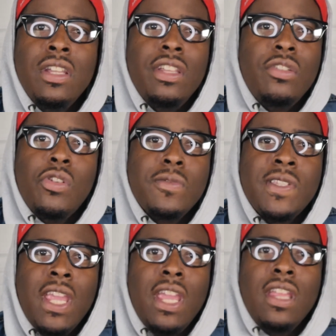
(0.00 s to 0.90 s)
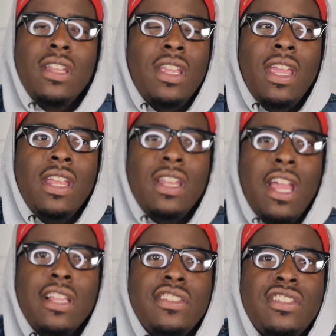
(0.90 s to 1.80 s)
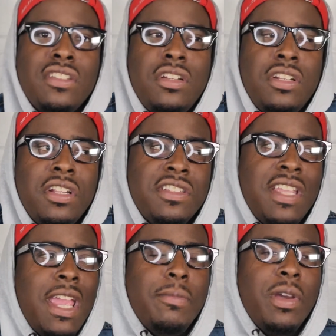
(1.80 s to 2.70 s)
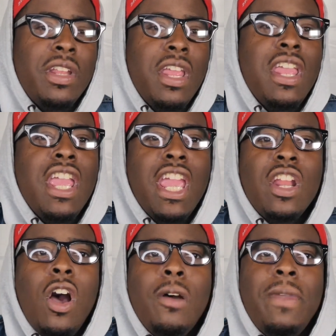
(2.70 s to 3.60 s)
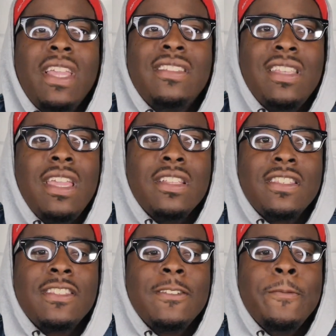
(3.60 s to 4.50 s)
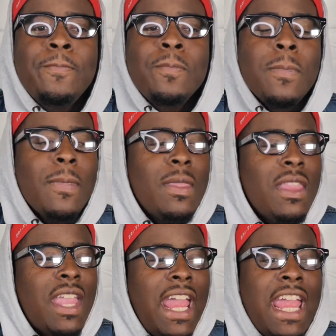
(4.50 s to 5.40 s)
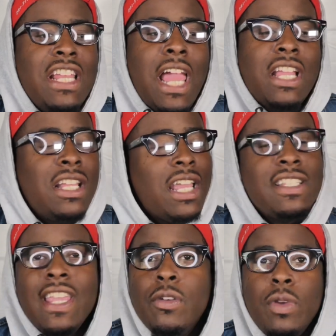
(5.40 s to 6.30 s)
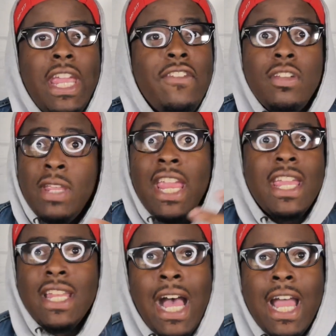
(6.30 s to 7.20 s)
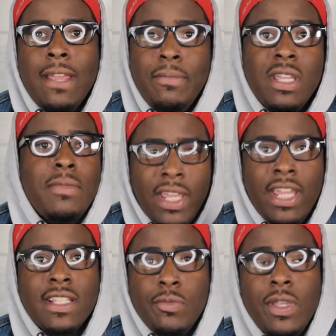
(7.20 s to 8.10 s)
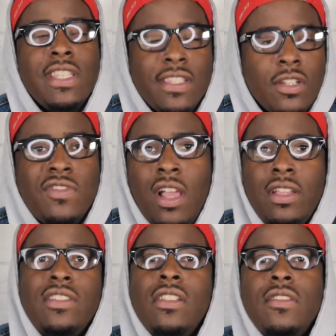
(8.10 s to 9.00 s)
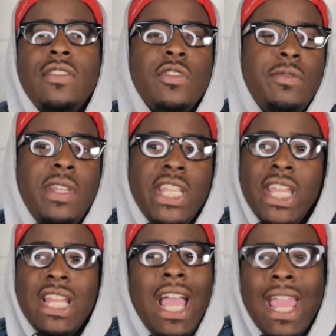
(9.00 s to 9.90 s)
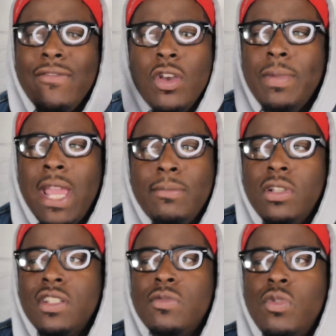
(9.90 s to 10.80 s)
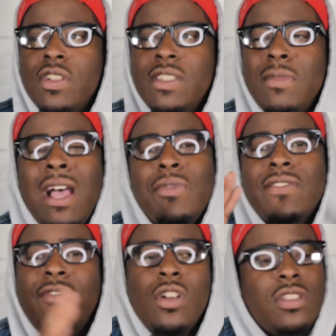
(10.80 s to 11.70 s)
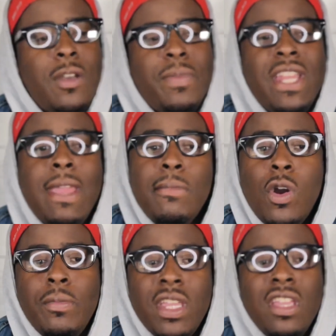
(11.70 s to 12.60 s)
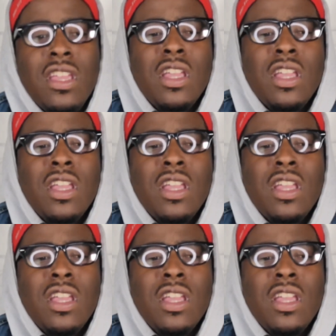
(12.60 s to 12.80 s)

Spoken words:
You know what I'm saying? And I just couldn't understand. But it all makes sense. And like I say, even he and I, me and my ex, we still follow each other on social media. And I have no bad blood towards him. I was fucked up in that moment